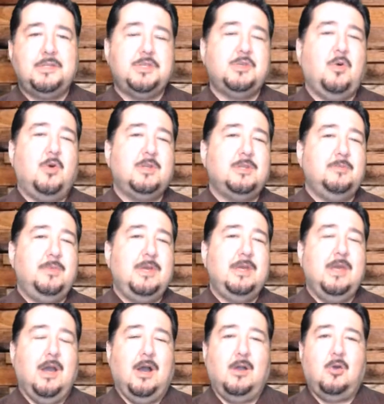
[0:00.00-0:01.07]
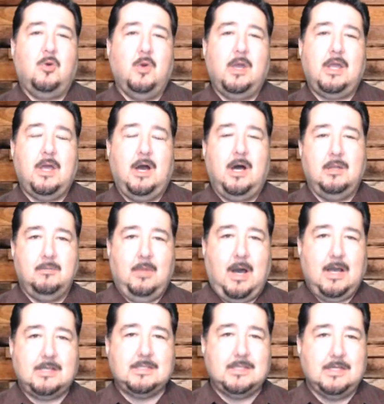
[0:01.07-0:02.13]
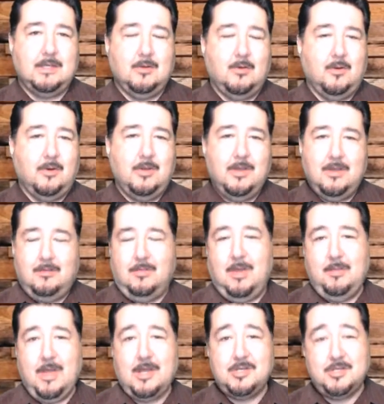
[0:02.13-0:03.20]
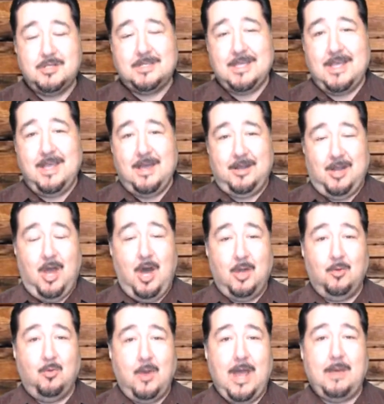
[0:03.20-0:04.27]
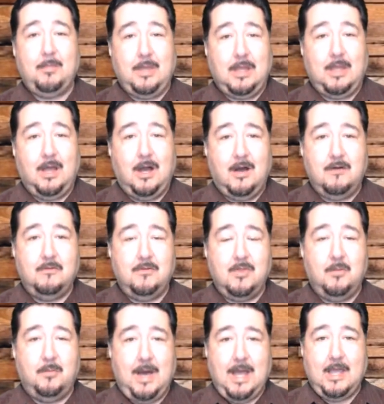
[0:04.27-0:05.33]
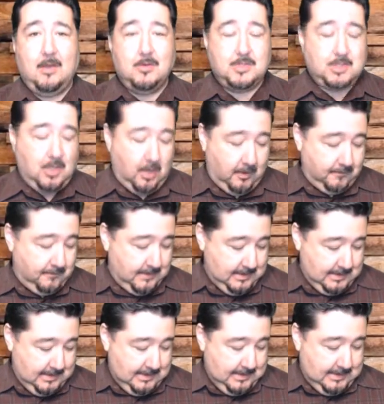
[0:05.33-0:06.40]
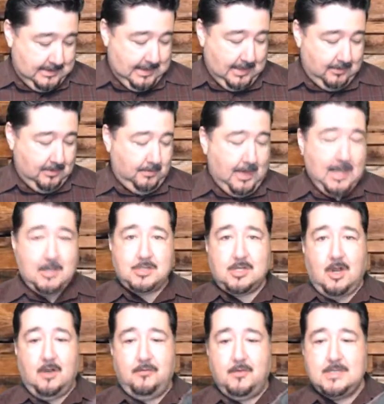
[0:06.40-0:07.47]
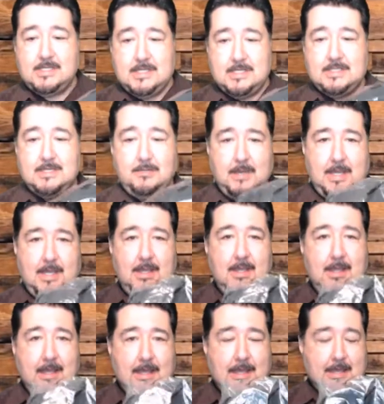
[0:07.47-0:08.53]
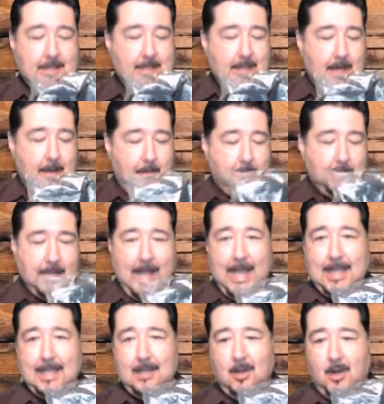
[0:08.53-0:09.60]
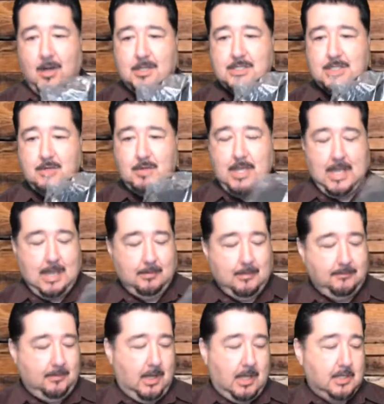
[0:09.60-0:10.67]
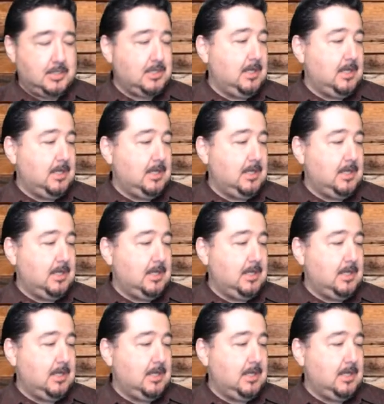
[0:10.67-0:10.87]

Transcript: is going to be a quick unboxing, or maybe I should say an unwrapping of the Bioscarf. Now, the Bioscarf was sent to me in black and also camouflage.